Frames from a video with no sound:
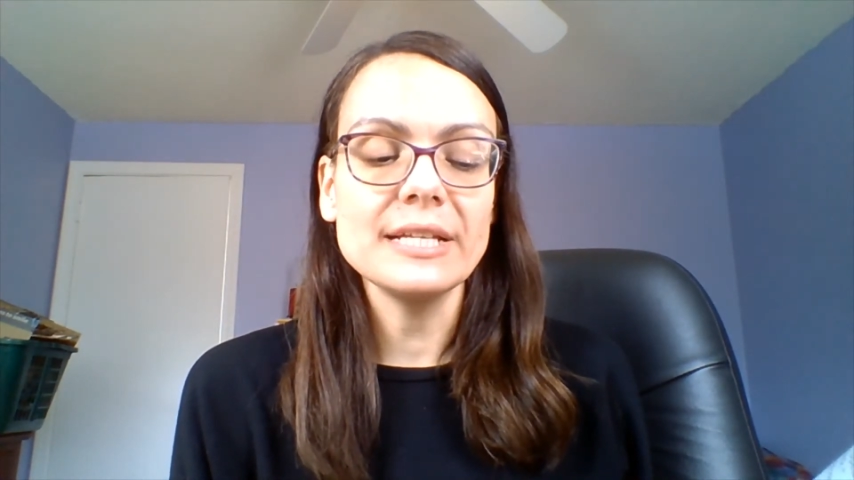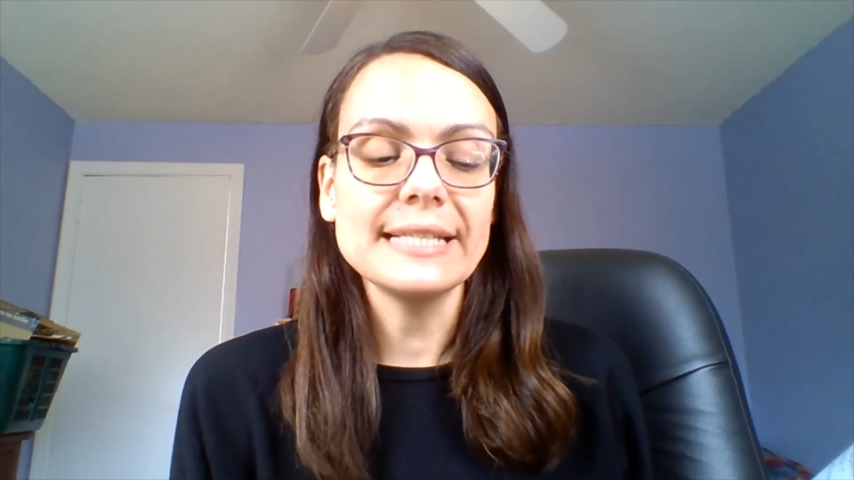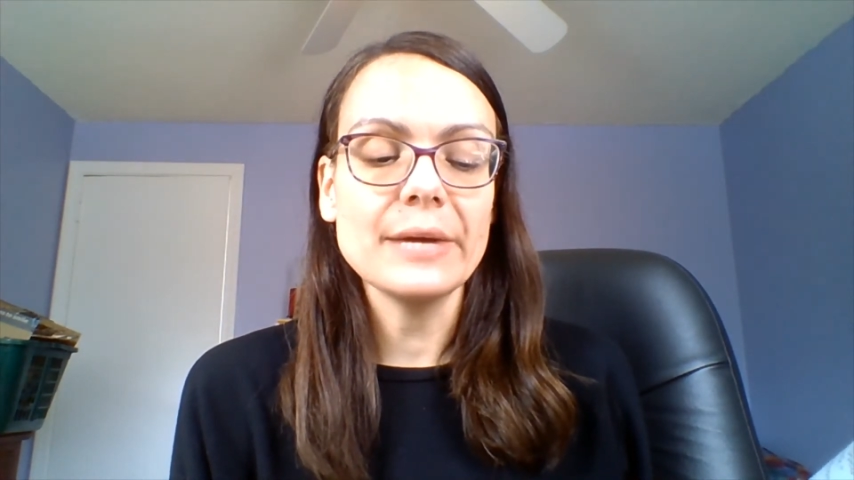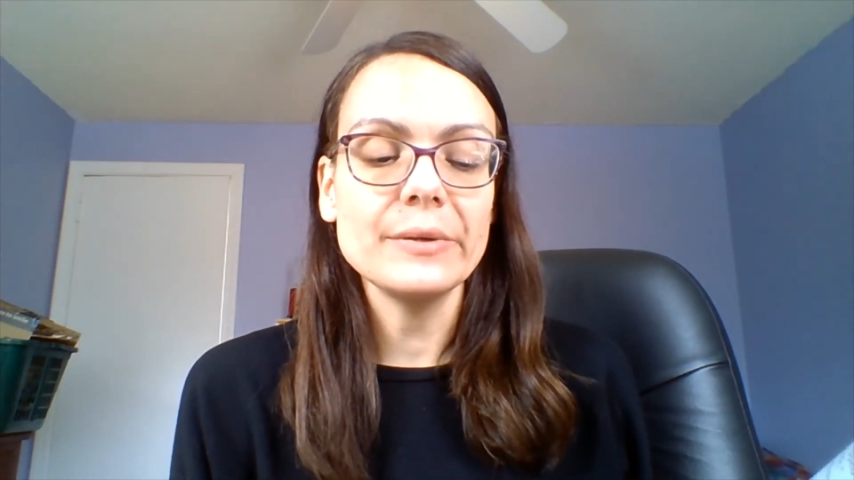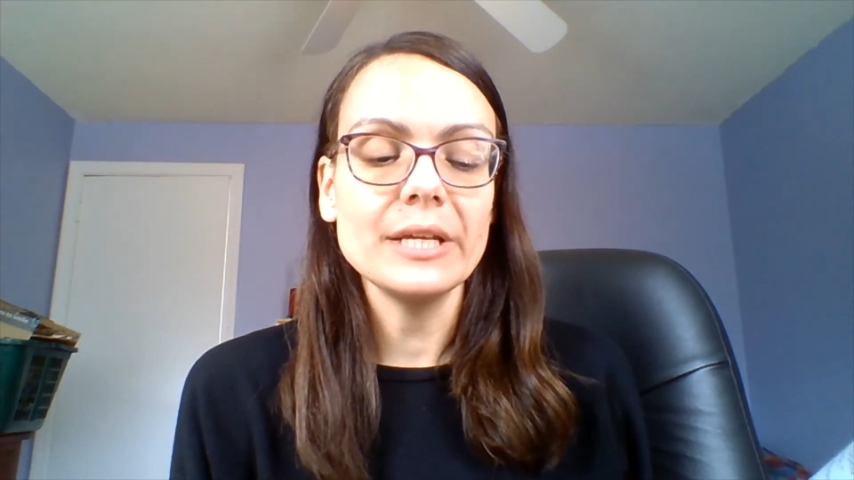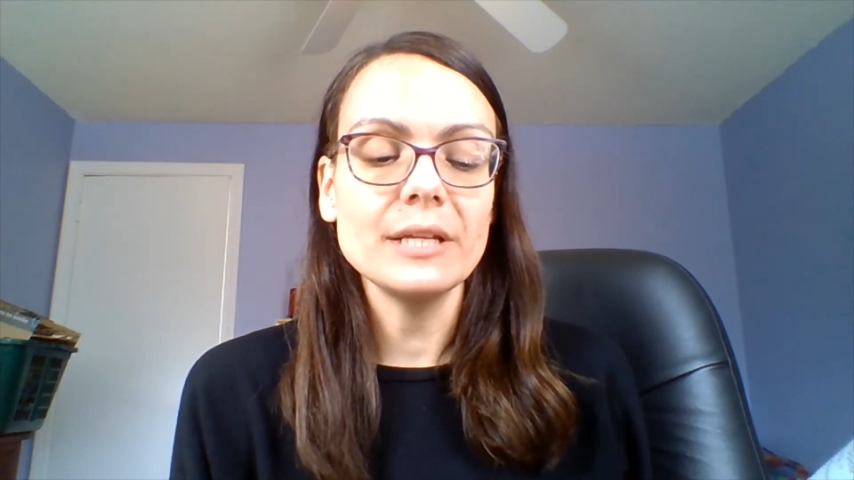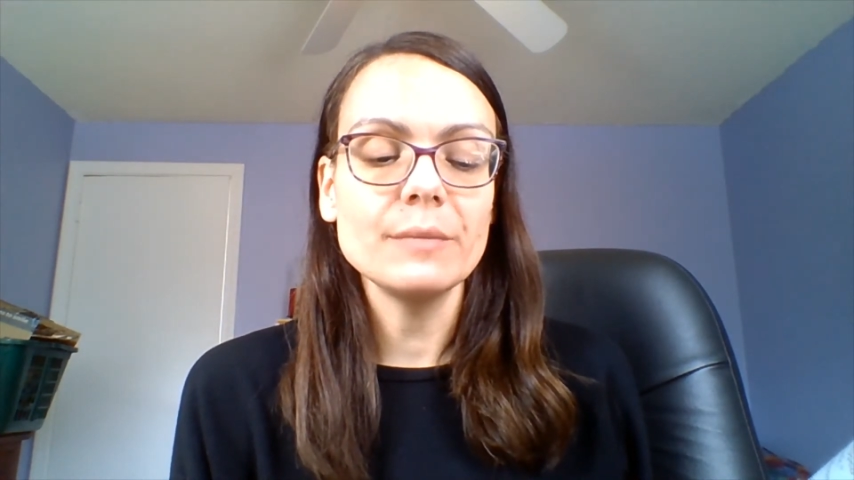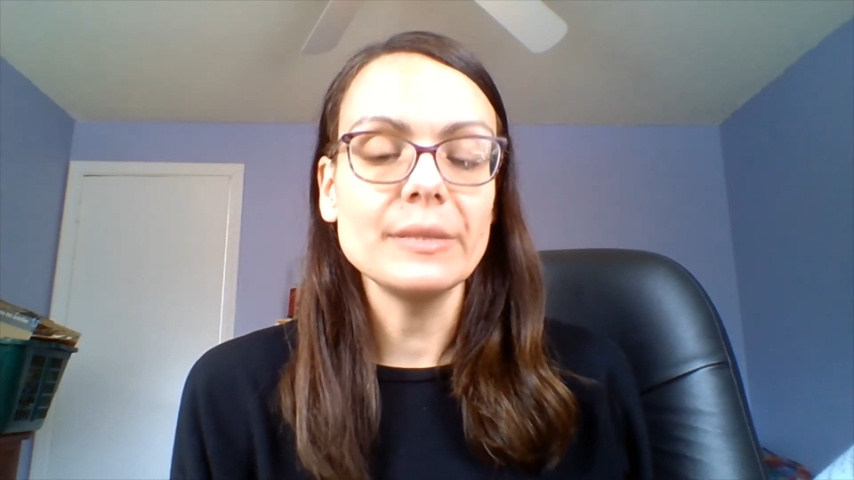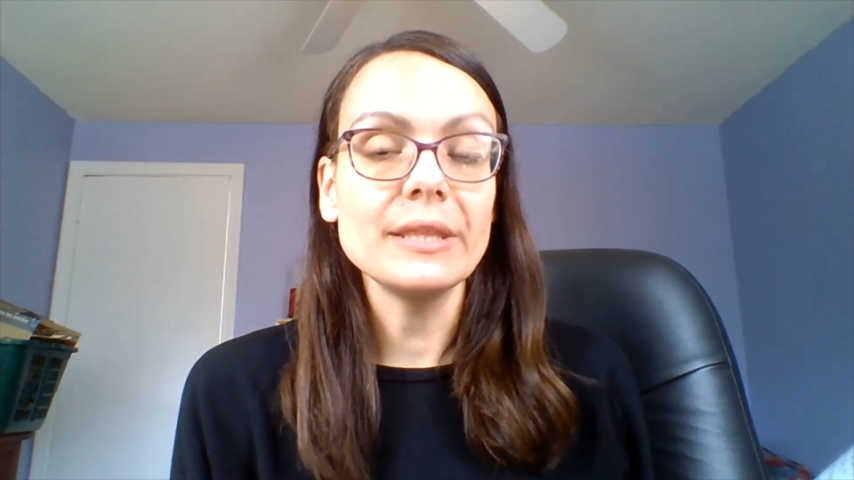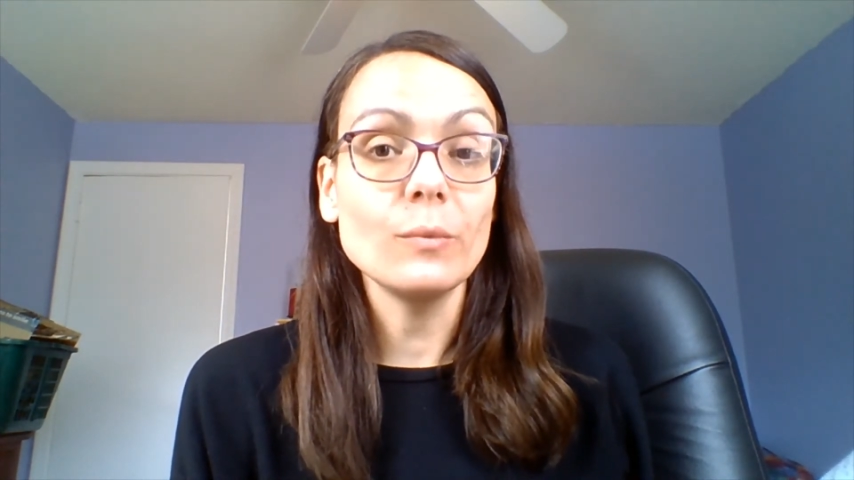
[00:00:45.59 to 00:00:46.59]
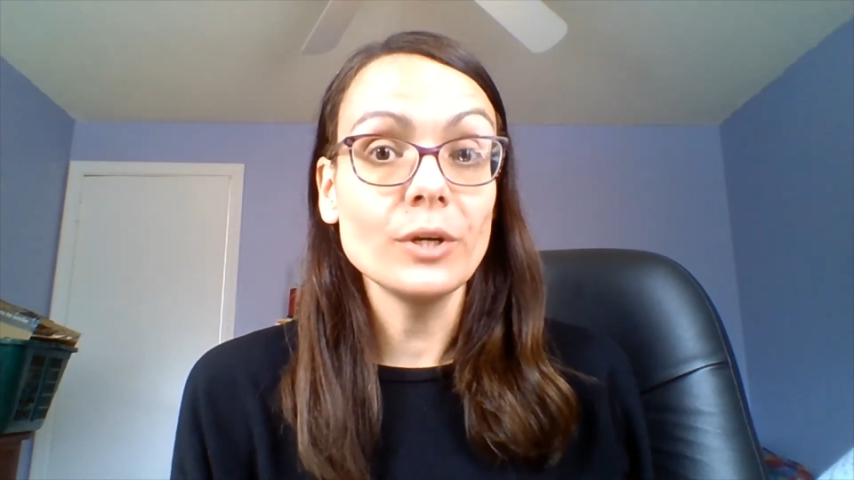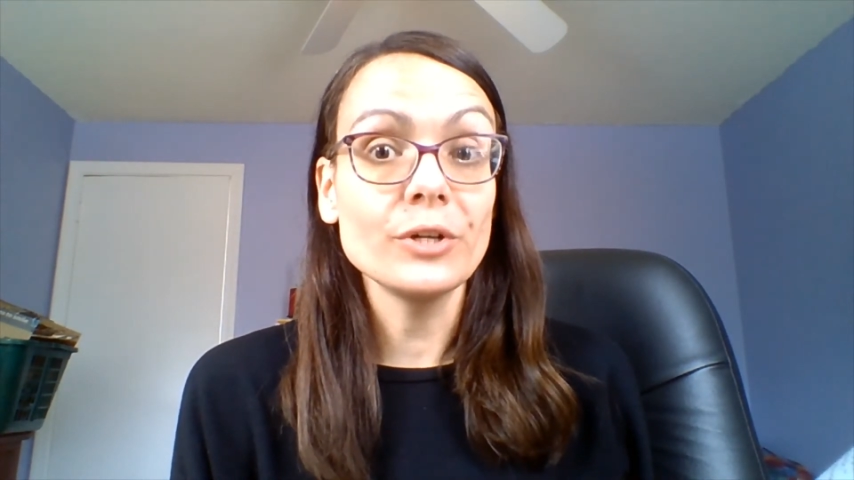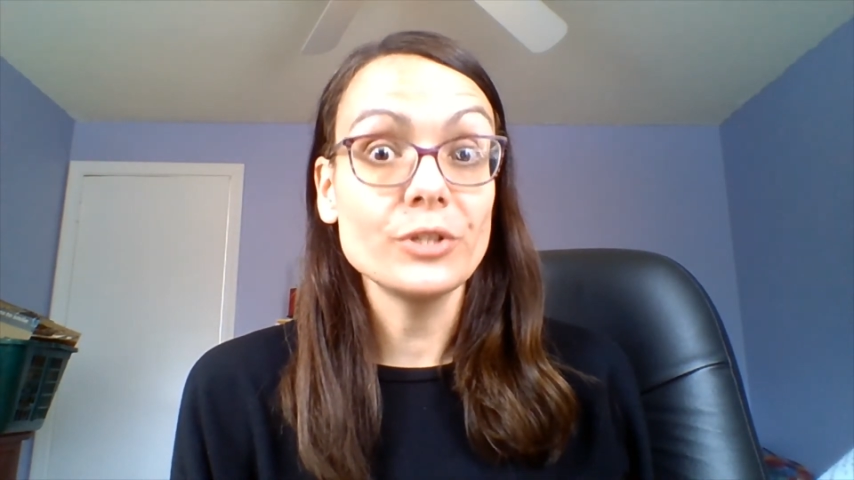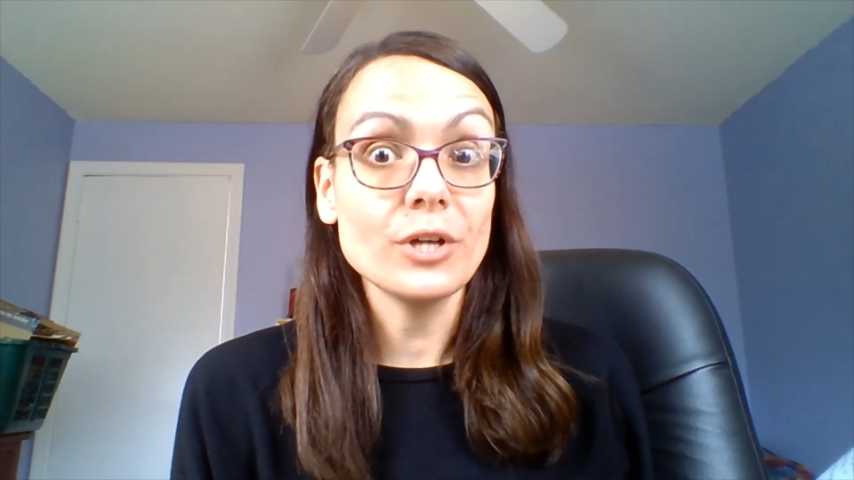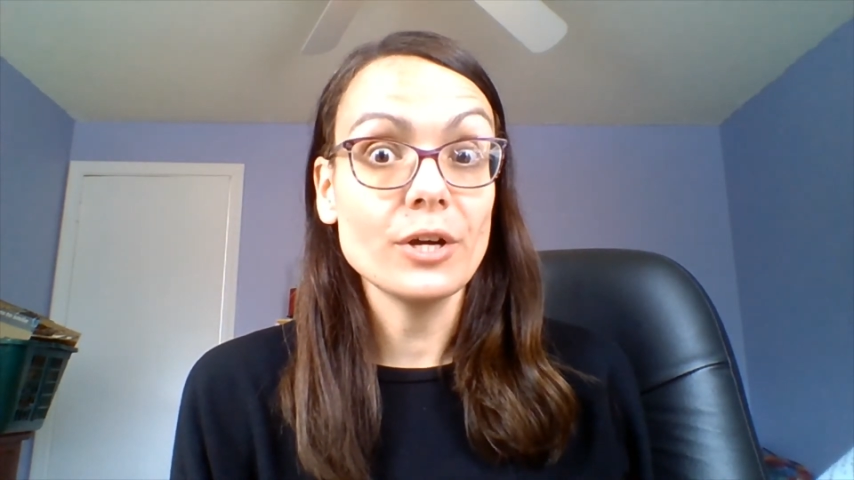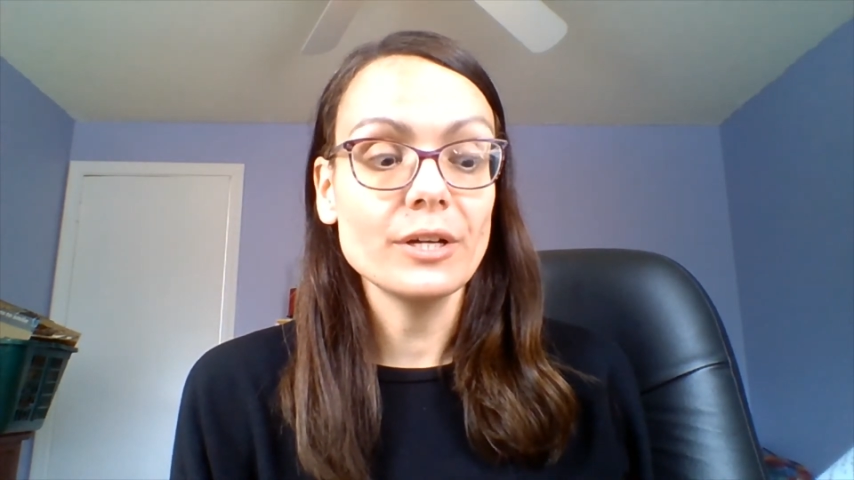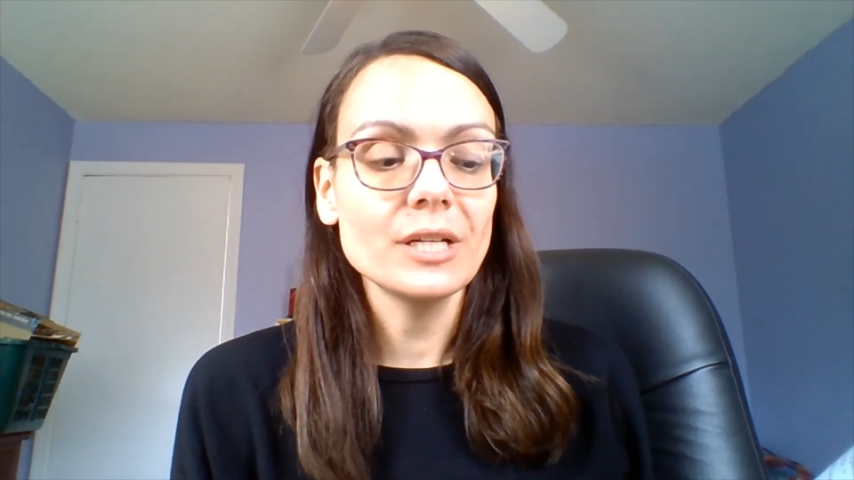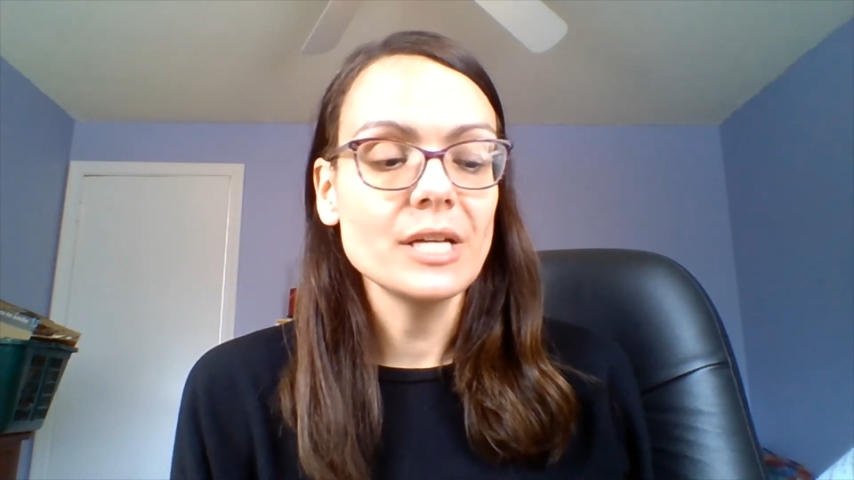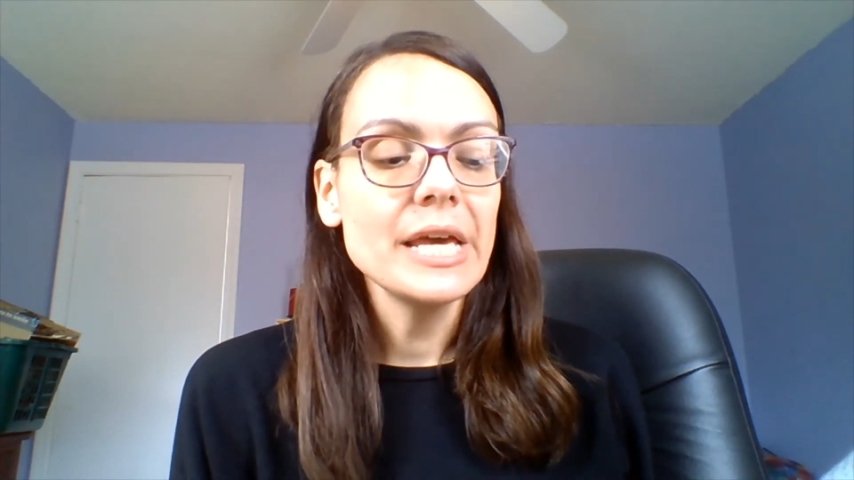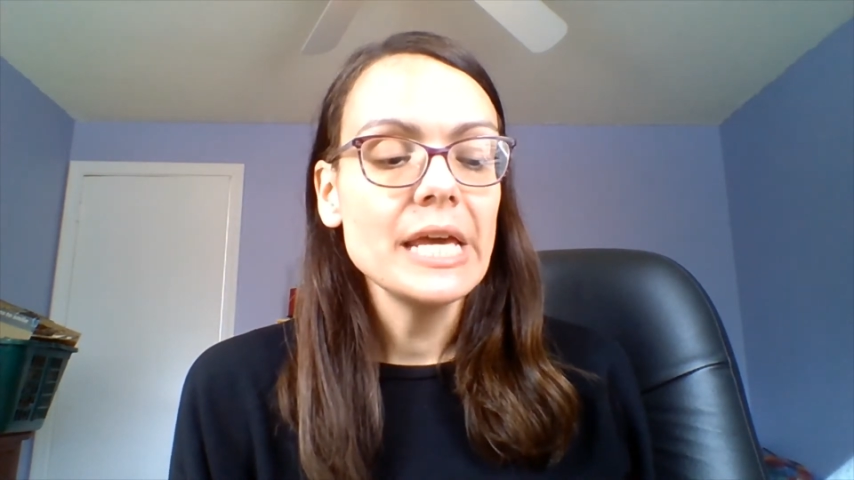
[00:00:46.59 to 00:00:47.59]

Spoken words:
sounded, but they were dark.